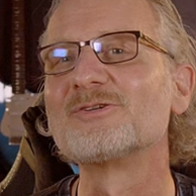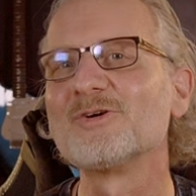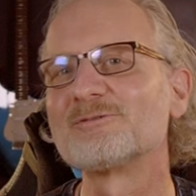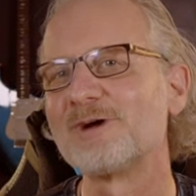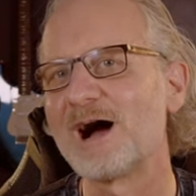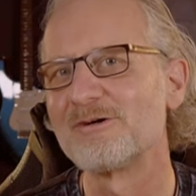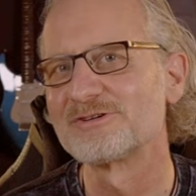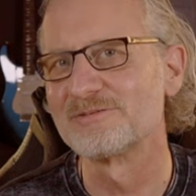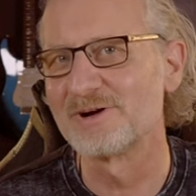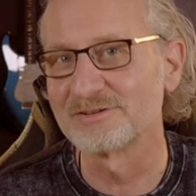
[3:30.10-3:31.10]
talk for
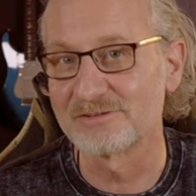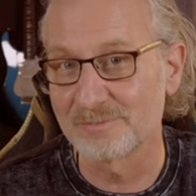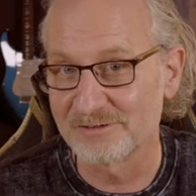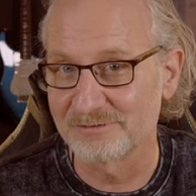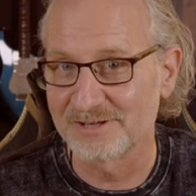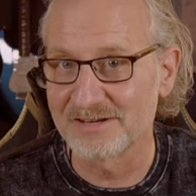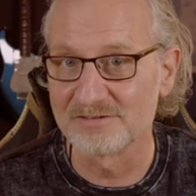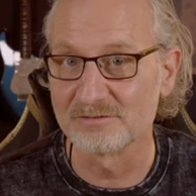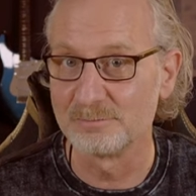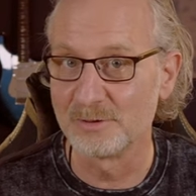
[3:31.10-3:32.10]
hours about the
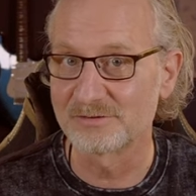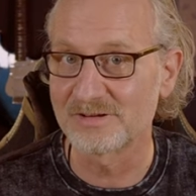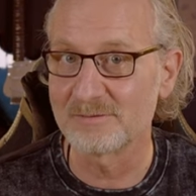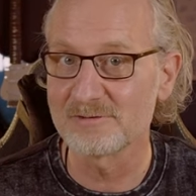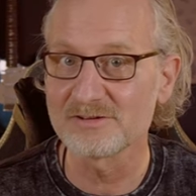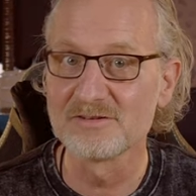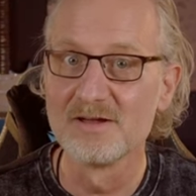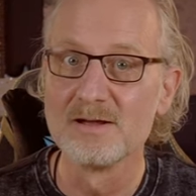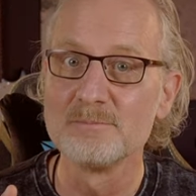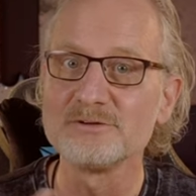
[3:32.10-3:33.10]
specifications of both cameras,
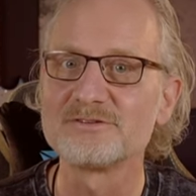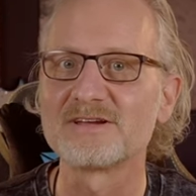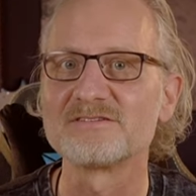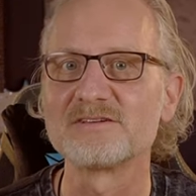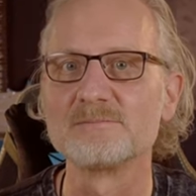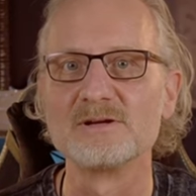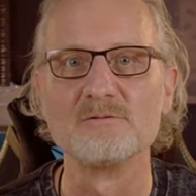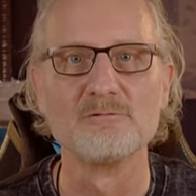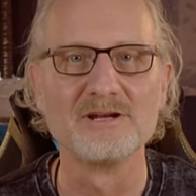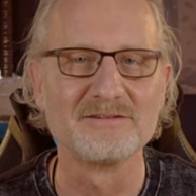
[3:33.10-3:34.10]
but you can simply
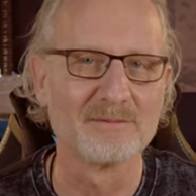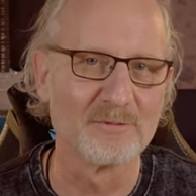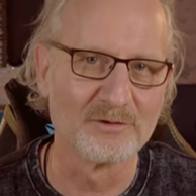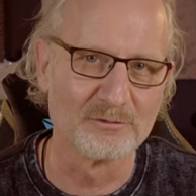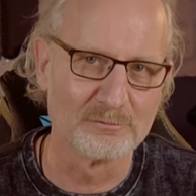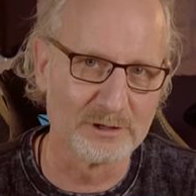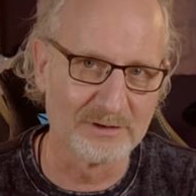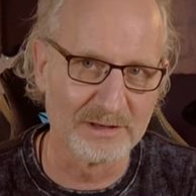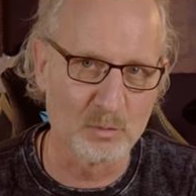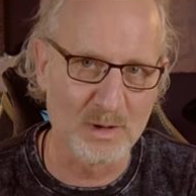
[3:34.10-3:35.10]
read them on the
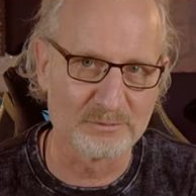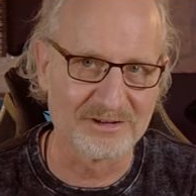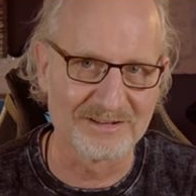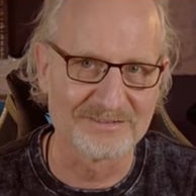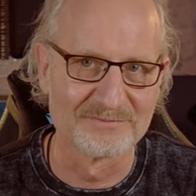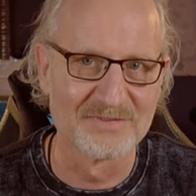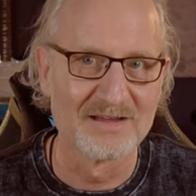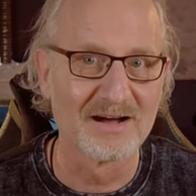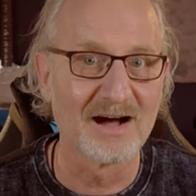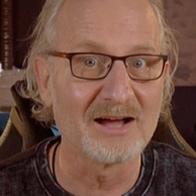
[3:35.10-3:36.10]
Reolink website.
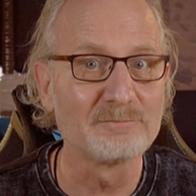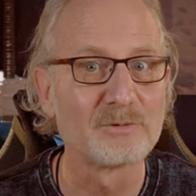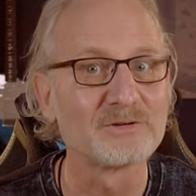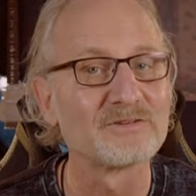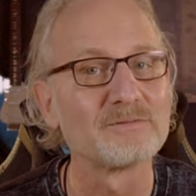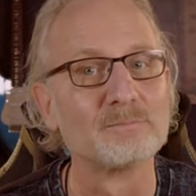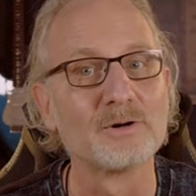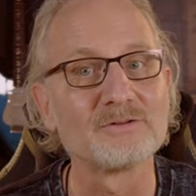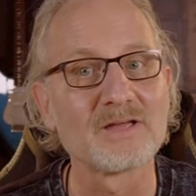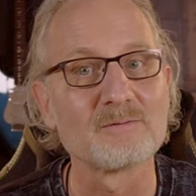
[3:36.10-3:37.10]
I've pointed
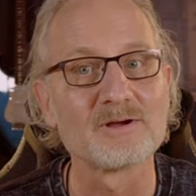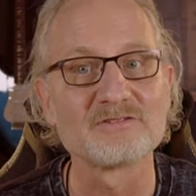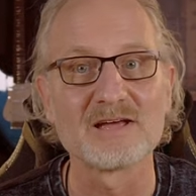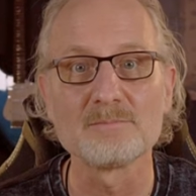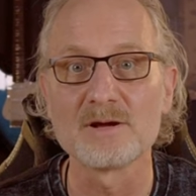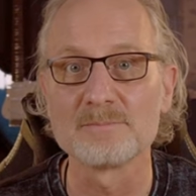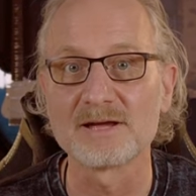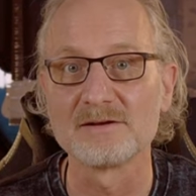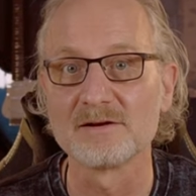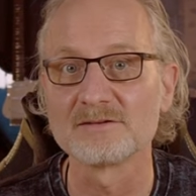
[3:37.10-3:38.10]
both cameras at my
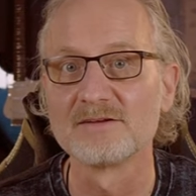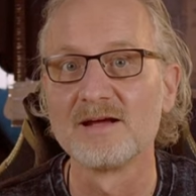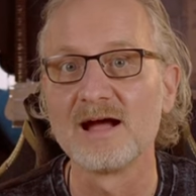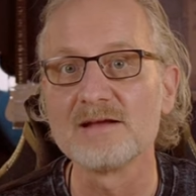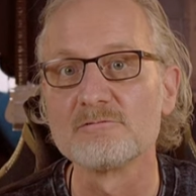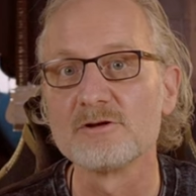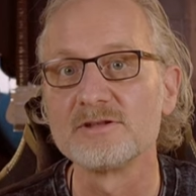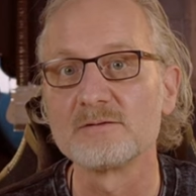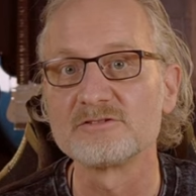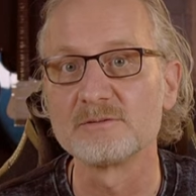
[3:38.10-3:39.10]
backyard and run
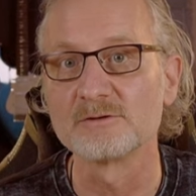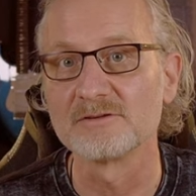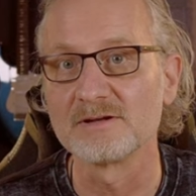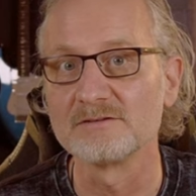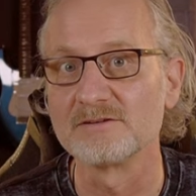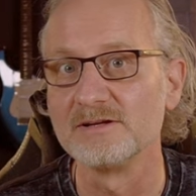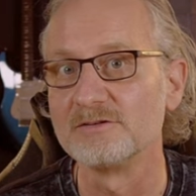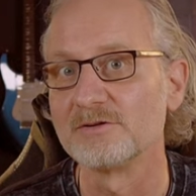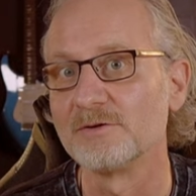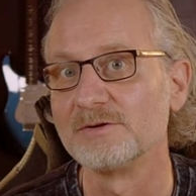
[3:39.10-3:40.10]
them simultaneously
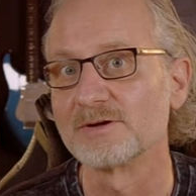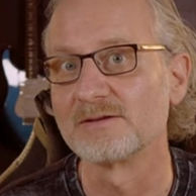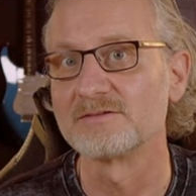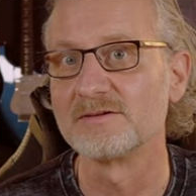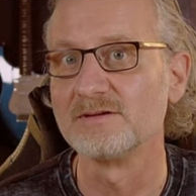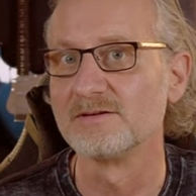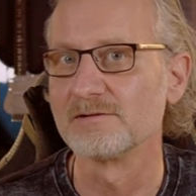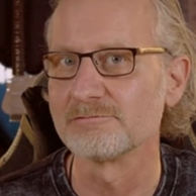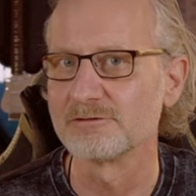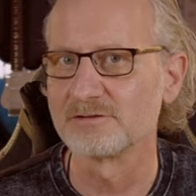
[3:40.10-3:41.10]
so you can see the
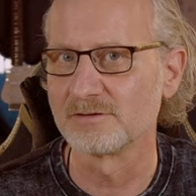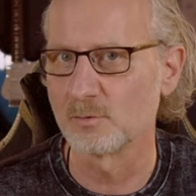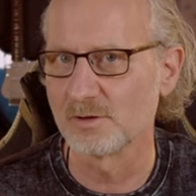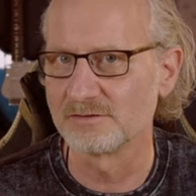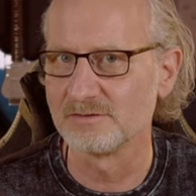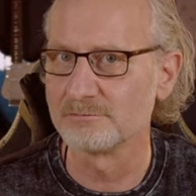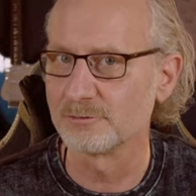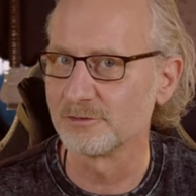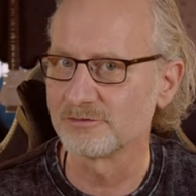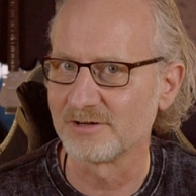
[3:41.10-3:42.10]
difference in quality
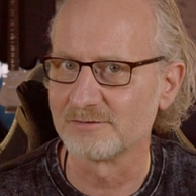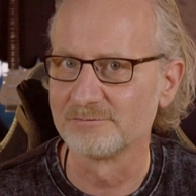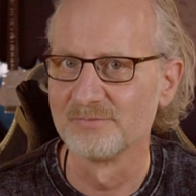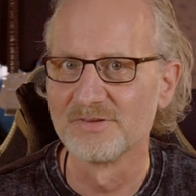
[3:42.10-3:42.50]
for yourself.